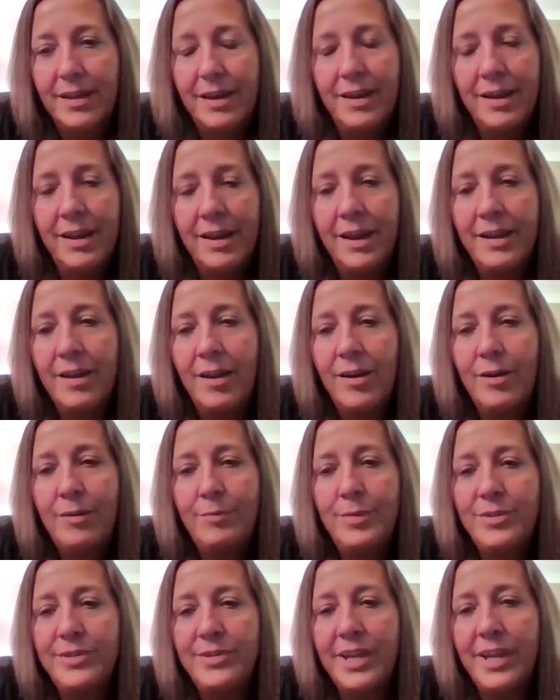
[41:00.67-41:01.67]
I, I
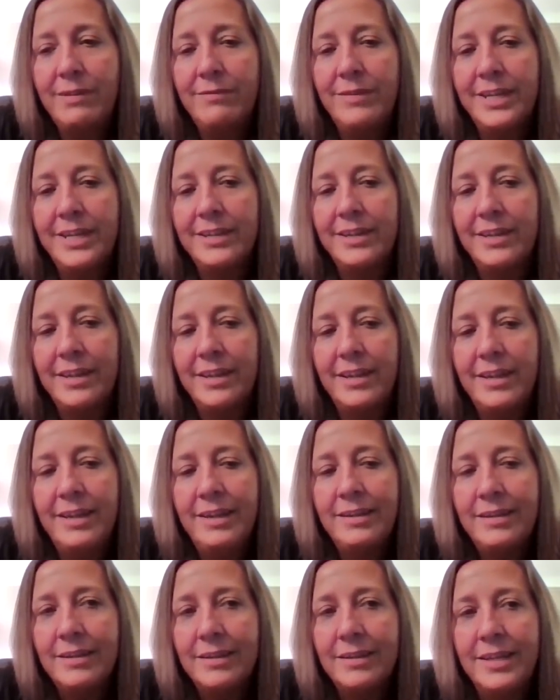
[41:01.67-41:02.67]
almost have like an
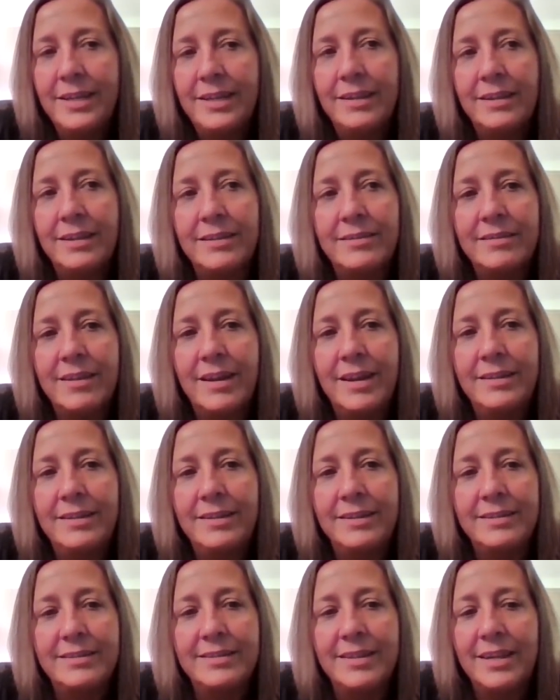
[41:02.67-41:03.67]
inkling inside
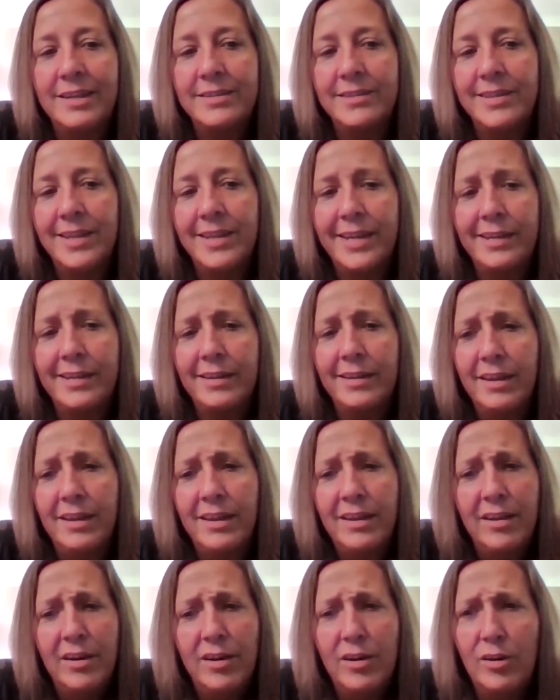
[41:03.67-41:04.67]
that says like
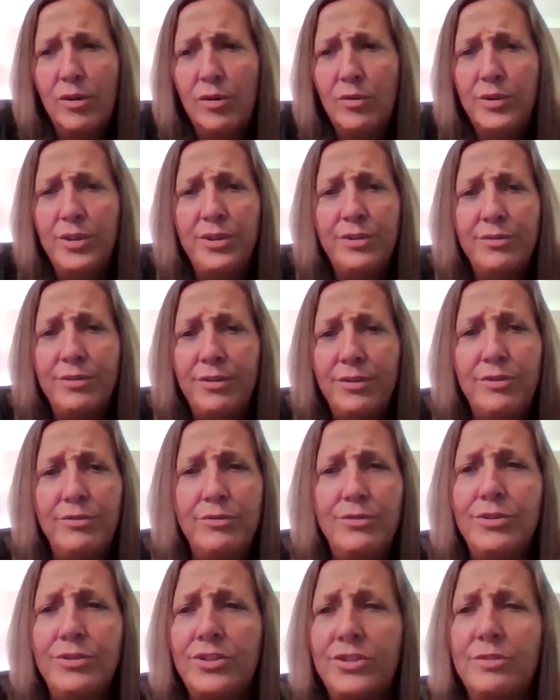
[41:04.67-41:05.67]
oh you
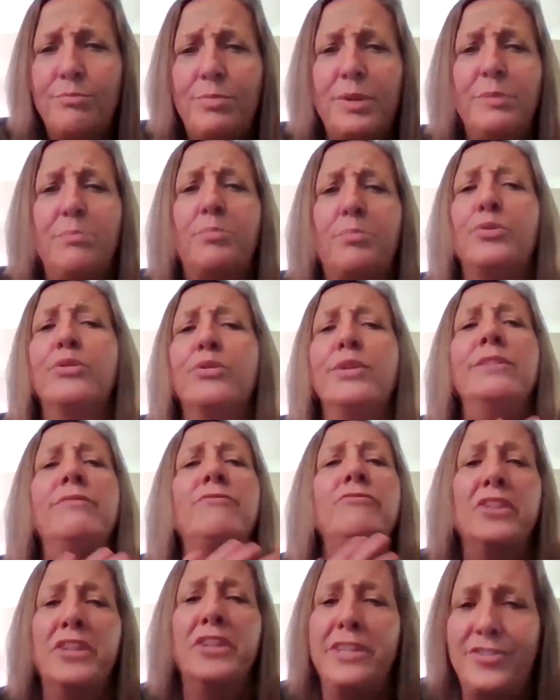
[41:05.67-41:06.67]
you should be
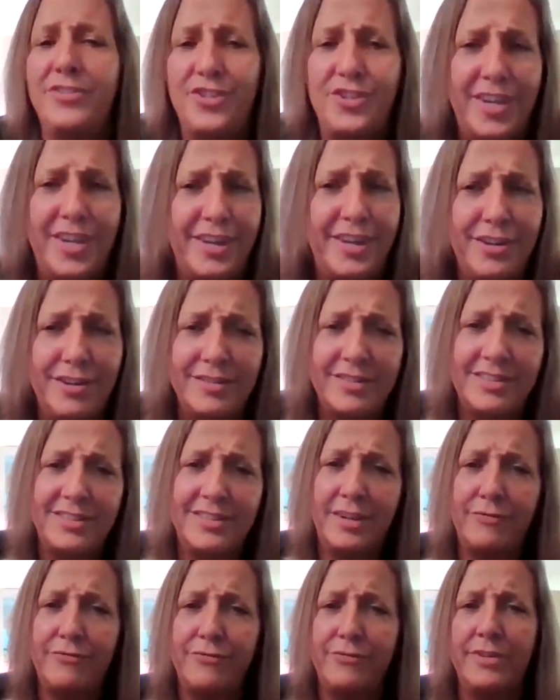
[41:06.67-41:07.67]
privileged that you're
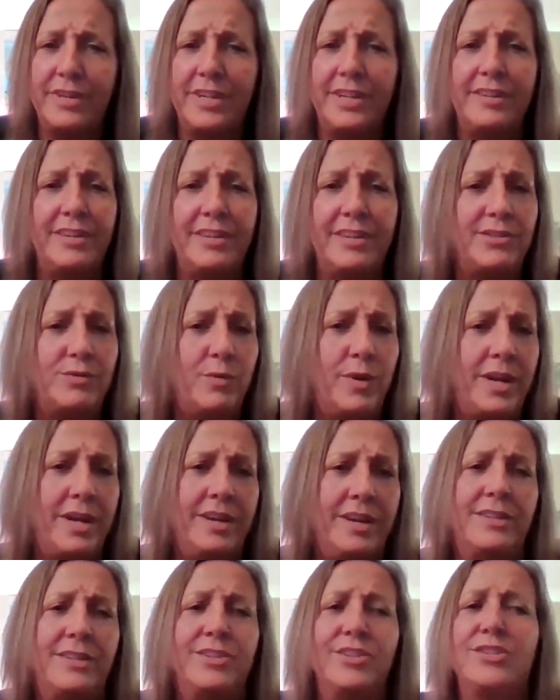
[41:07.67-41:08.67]
suffering this way
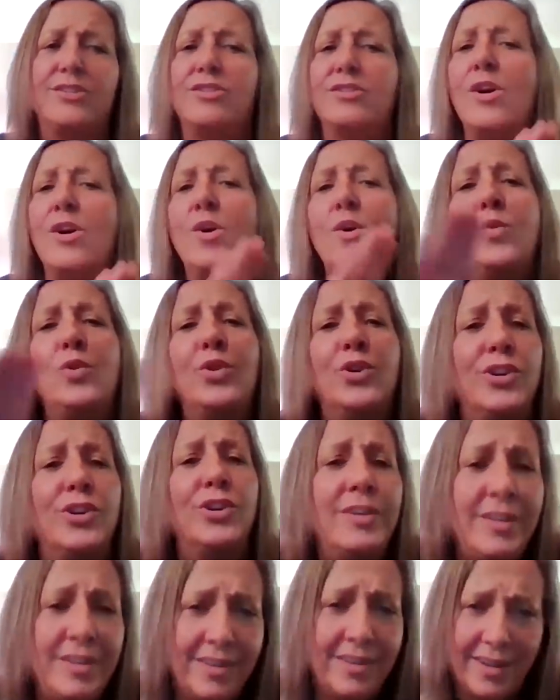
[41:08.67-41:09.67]
it's so
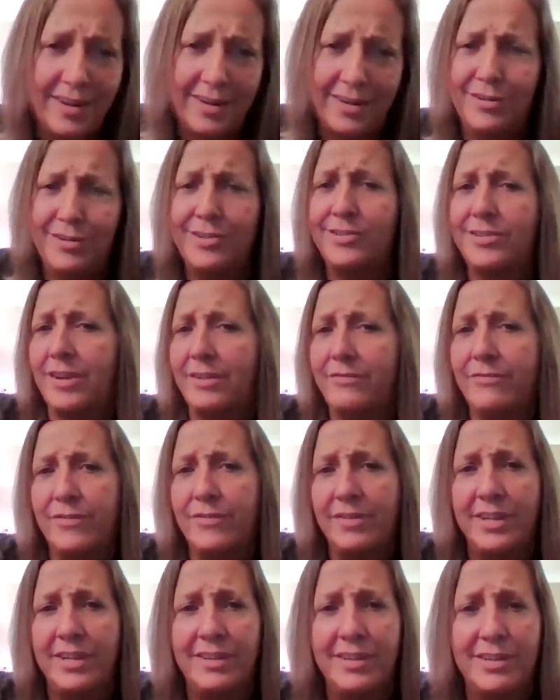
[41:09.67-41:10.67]
good that you're
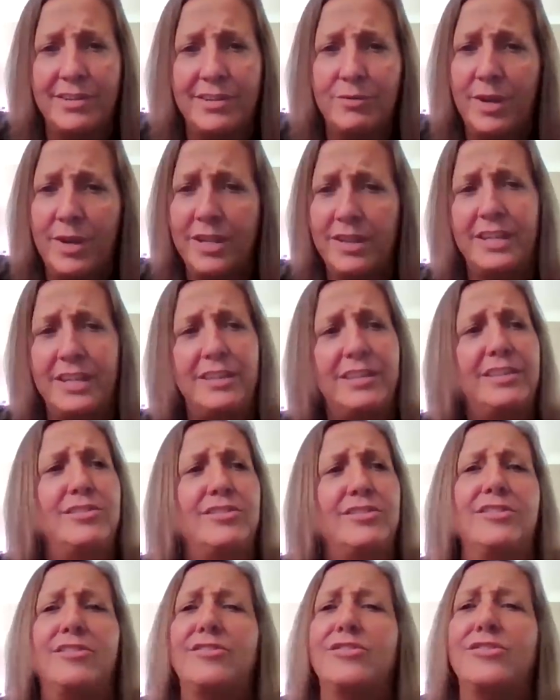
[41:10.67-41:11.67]
suffering this way like
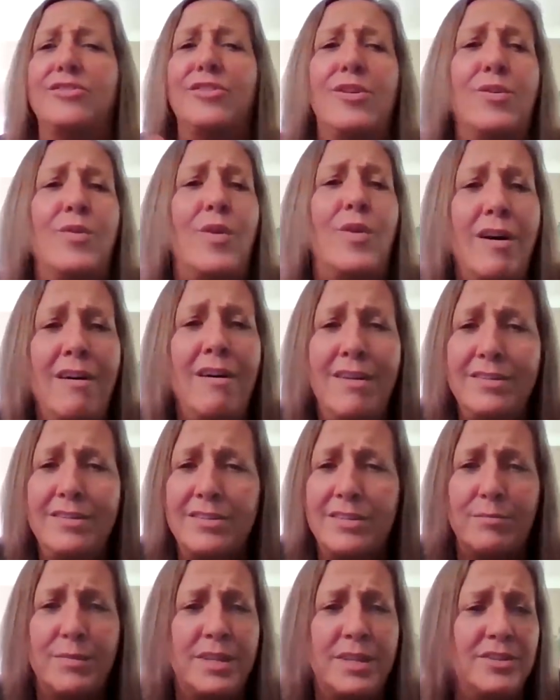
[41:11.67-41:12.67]
this is so
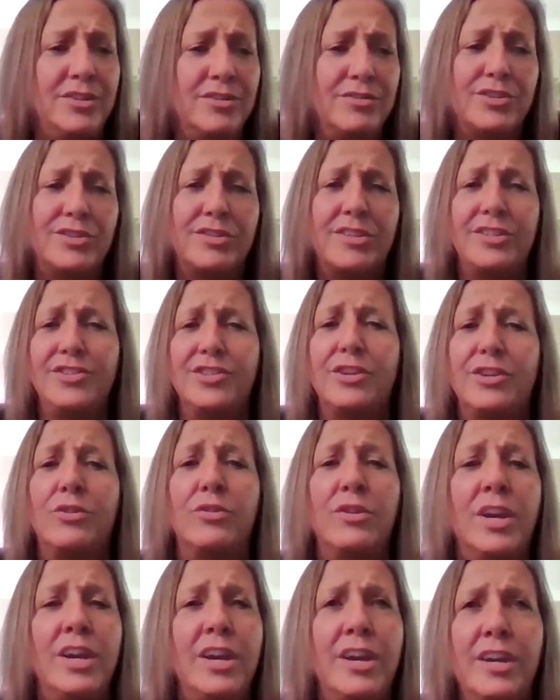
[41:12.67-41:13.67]
awesome that you're such a
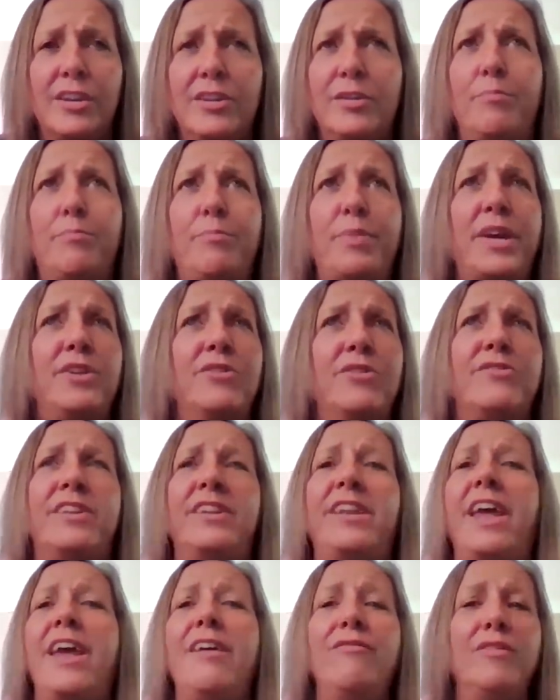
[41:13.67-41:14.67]
you're better
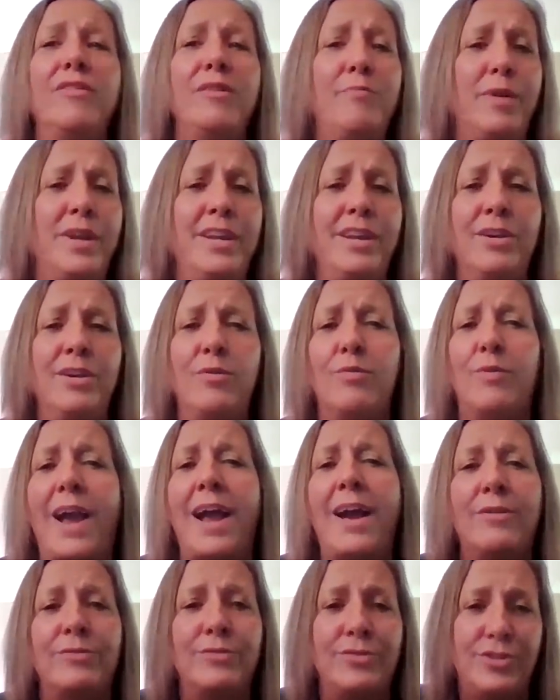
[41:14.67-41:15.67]
than everybody
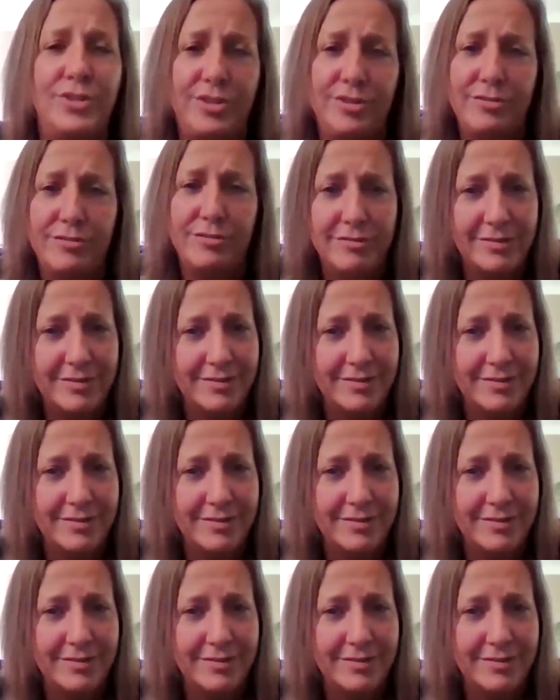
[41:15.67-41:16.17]
around you